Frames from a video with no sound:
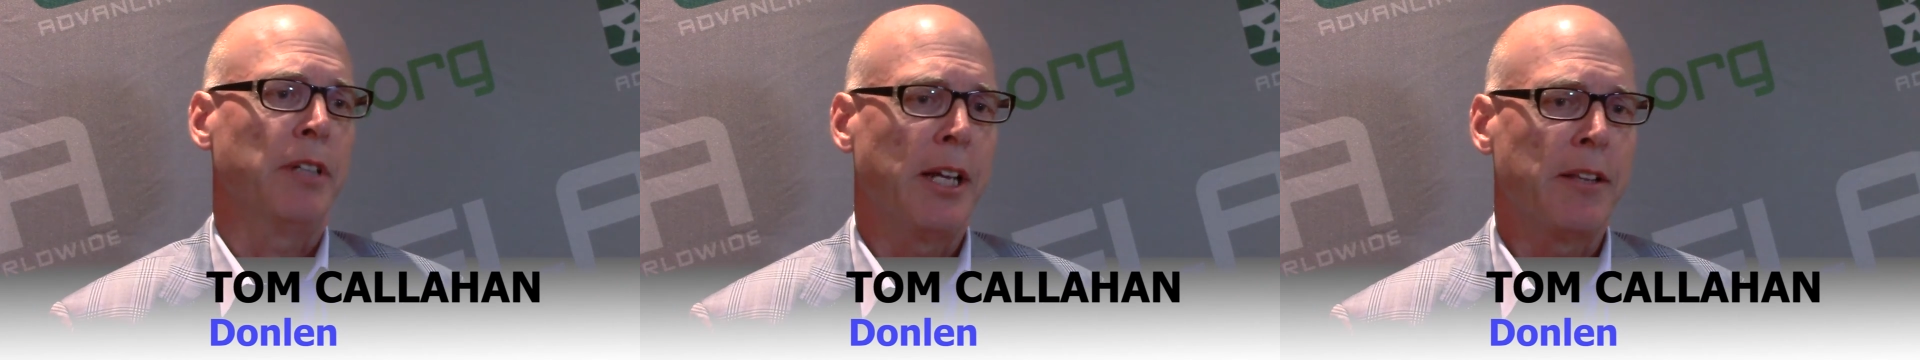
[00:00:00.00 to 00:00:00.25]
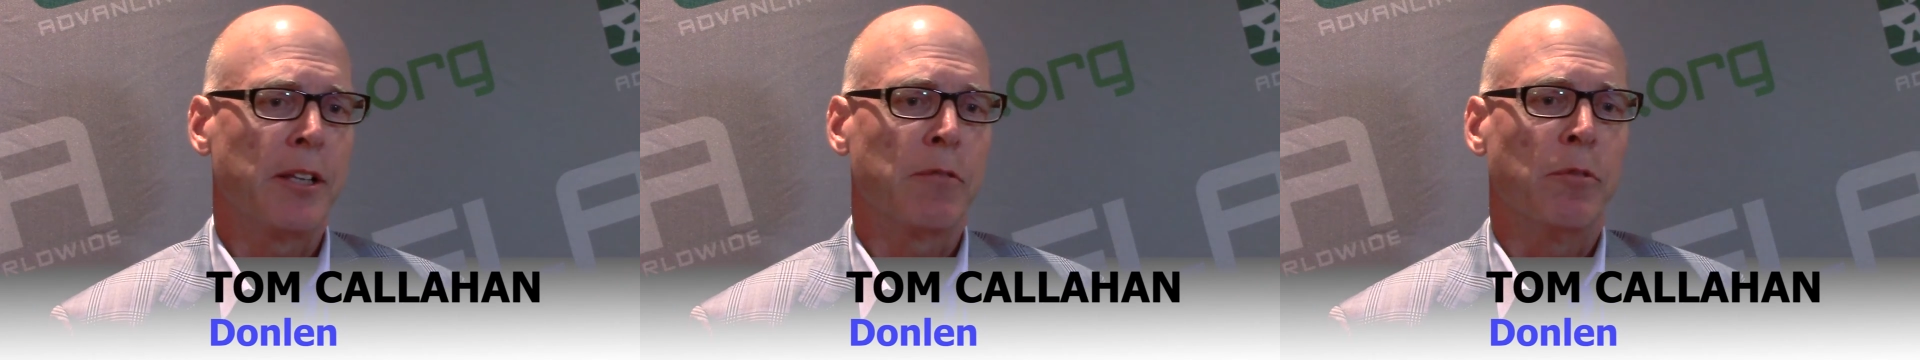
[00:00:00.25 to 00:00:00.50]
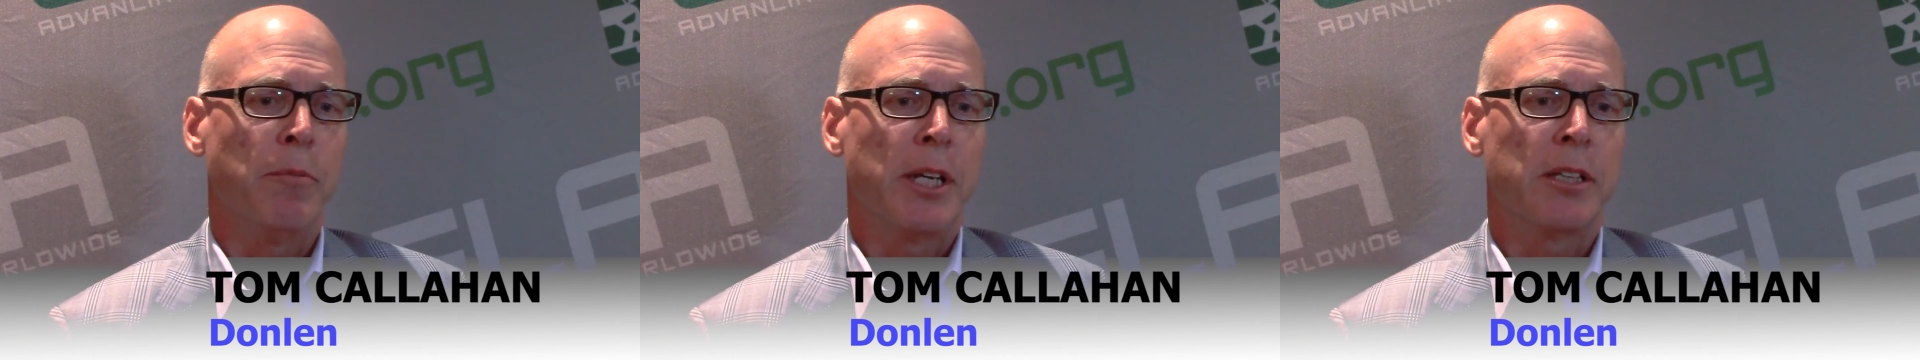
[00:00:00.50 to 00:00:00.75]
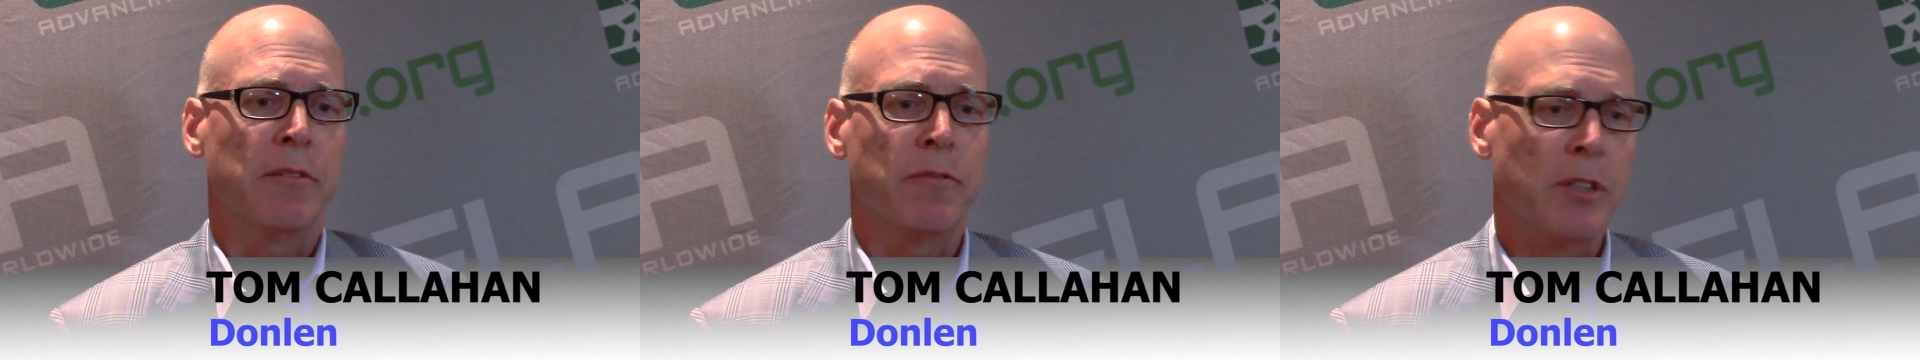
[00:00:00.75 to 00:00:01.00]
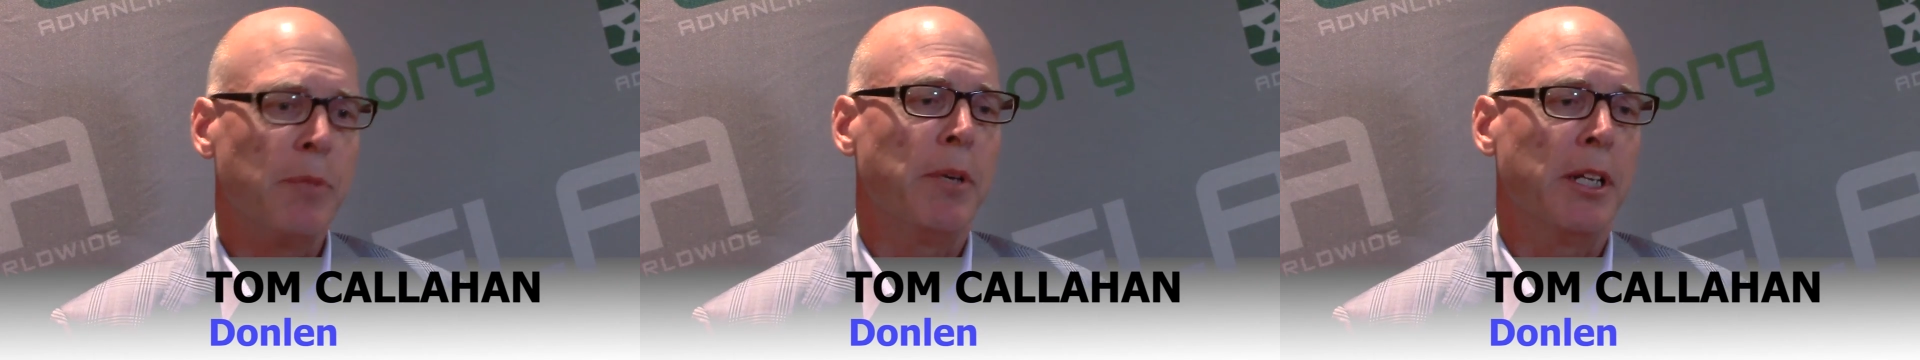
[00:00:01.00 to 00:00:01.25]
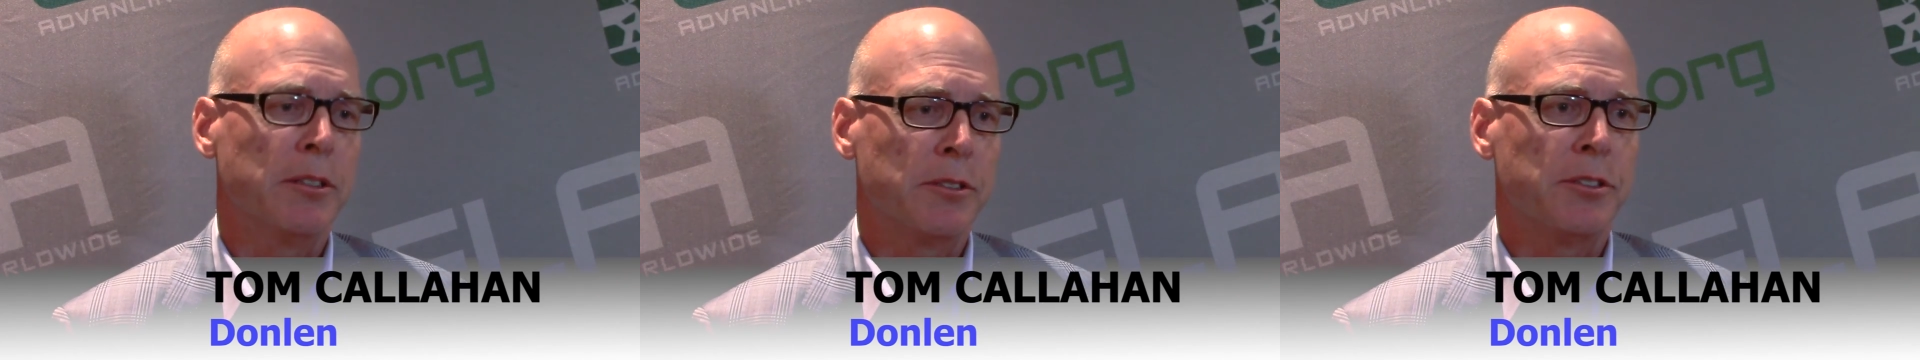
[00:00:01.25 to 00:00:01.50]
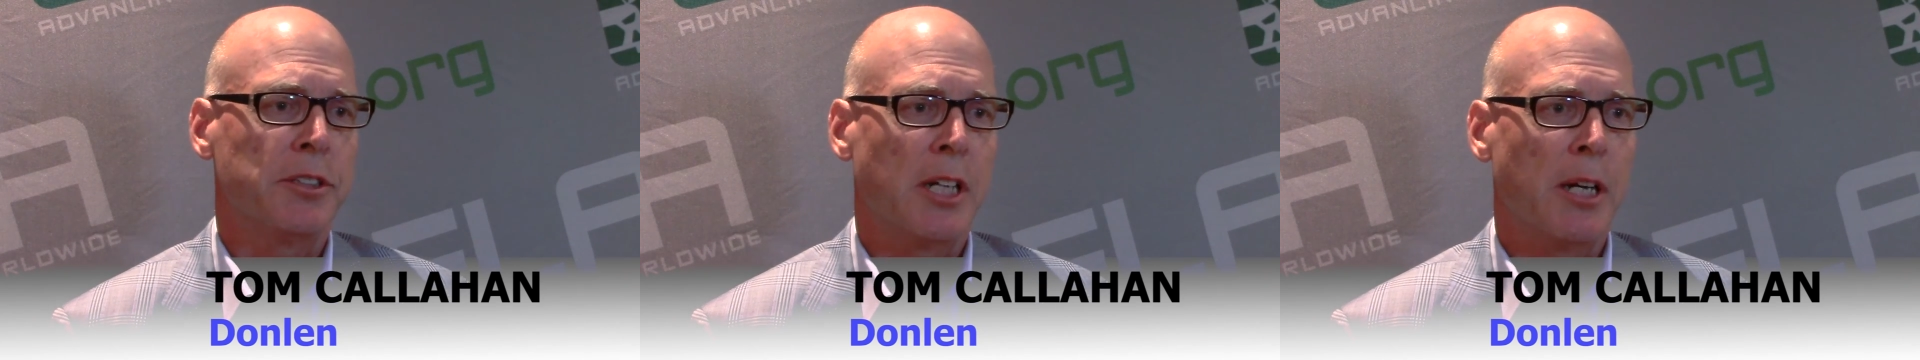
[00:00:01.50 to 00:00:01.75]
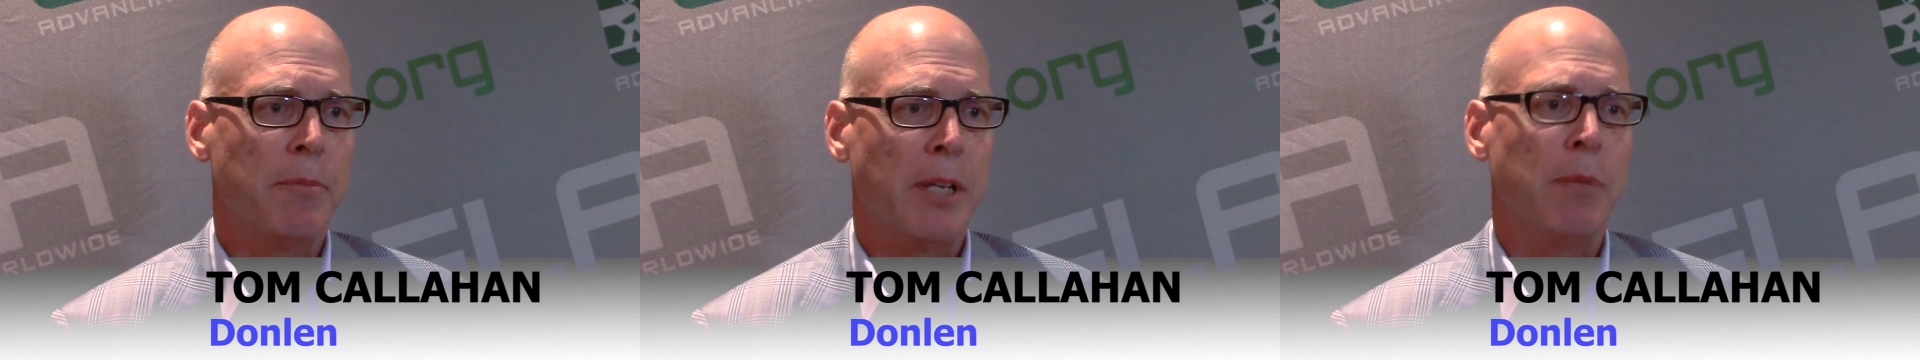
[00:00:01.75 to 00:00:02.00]
and I think will make the fleet manager's
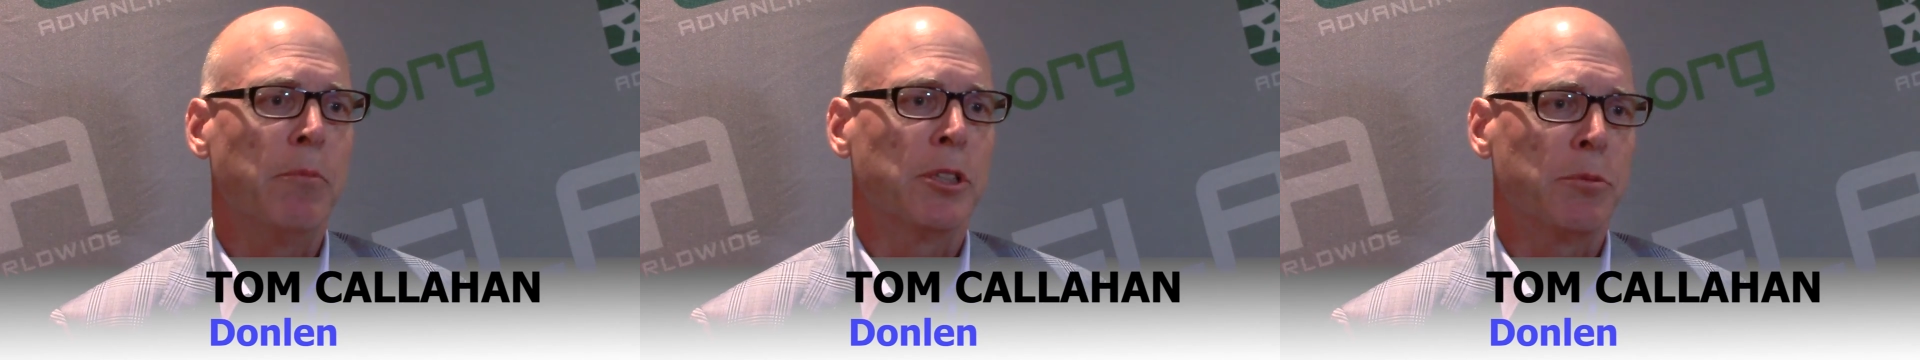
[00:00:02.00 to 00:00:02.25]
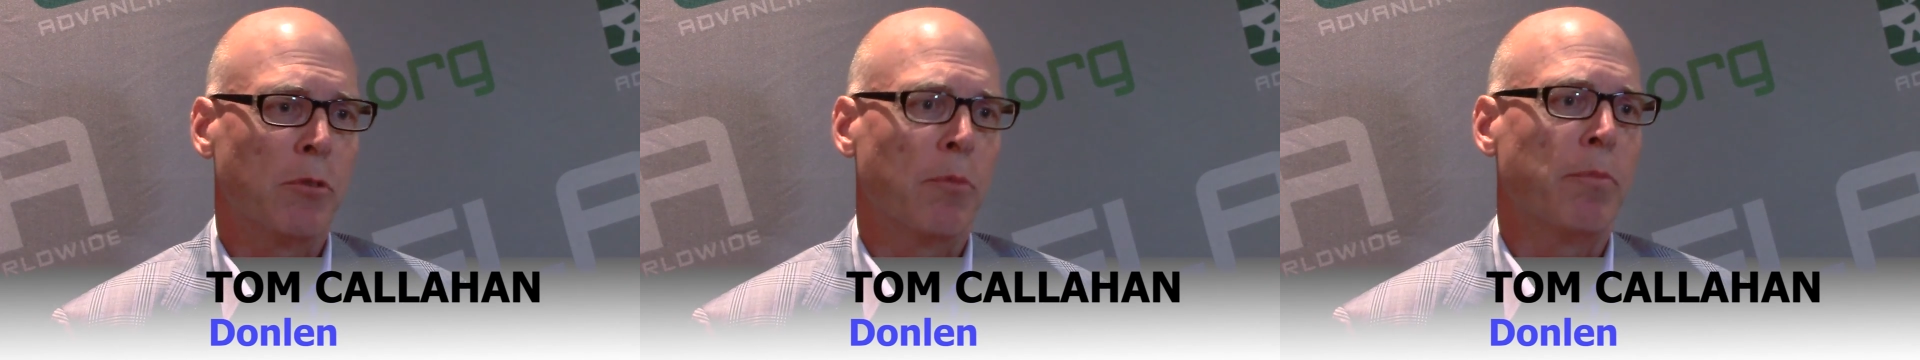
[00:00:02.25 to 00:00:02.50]
job that much more